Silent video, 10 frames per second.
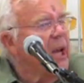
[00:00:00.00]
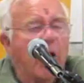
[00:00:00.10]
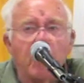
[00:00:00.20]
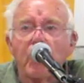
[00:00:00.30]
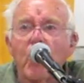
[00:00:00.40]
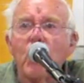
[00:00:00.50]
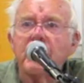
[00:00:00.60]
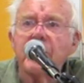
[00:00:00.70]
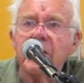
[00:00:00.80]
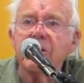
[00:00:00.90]
he
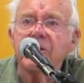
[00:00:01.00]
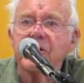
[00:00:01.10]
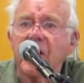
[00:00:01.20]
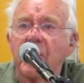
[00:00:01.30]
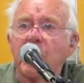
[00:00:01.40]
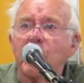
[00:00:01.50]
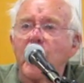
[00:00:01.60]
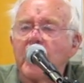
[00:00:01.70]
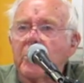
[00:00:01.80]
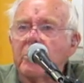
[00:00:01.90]
wrote this in the
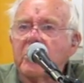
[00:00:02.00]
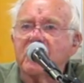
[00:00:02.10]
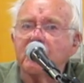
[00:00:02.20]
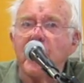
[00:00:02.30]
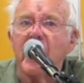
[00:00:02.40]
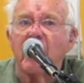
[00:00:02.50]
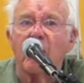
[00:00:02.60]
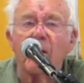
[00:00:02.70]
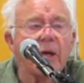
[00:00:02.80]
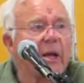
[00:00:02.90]
Wilderness Bill.
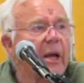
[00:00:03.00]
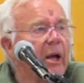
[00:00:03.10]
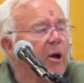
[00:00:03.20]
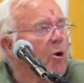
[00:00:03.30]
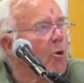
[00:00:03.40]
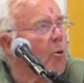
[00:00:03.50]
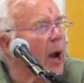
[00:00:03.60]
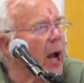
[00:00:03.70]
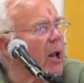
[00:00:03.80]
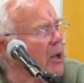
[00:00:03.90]

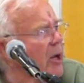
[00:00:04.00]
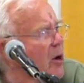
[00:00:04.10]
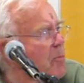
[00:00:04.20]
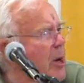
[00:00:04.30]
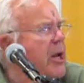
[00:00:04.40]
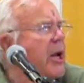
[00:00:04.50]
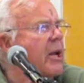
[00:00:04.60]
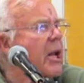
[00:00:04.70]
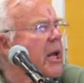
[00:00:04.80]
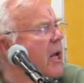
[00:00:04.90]
Well,
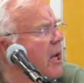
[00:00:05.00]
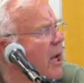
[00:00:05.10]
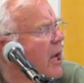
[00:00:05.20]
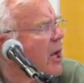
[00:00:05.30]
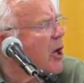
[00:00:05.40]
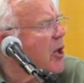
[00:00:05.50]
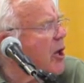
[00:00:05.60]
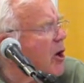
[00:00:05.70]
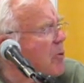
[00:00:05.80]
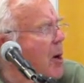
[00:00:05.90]
immediately
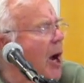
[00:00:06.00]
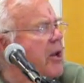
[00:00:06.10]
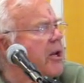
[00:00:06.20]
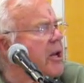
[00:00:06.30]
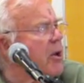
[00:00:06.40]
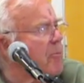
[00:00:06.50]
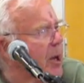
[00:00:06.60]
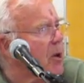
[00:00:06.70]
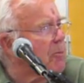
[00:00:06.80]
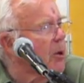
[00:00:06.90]
the commodity
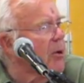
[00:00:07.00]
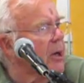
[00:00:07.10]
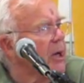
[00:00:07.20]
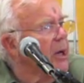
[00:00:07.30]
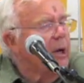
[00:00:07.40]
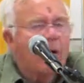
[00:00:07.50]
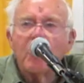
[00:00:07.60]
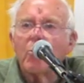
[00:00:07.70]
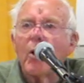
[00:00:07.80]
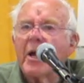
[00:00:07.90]
people
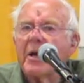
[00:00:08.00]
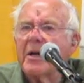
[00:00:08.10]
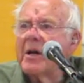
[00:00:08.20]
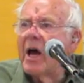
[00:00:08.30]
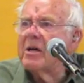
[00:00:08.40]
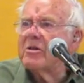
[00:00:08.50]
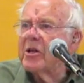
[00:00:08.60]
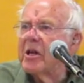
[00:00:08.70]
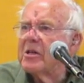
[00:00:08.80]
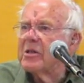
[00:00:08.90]
recognized
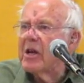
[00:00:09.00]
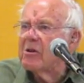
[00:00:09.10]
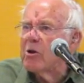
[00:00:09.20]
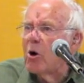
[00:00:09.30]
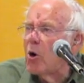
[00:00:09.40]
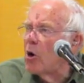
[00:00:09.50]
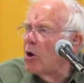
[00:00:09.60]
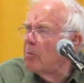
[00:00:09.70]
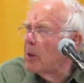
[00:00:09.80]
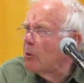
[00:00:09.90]
this as a
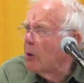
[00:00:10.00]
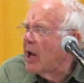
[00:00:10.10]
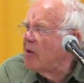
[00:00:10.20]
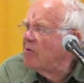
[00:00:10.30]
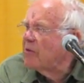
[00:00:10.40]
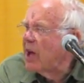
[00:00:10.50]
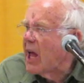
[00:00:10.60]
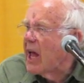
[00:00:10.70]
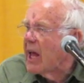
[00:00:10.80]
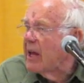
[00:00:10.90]
horrible red
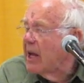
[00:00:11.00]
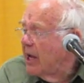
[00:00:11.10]
flag.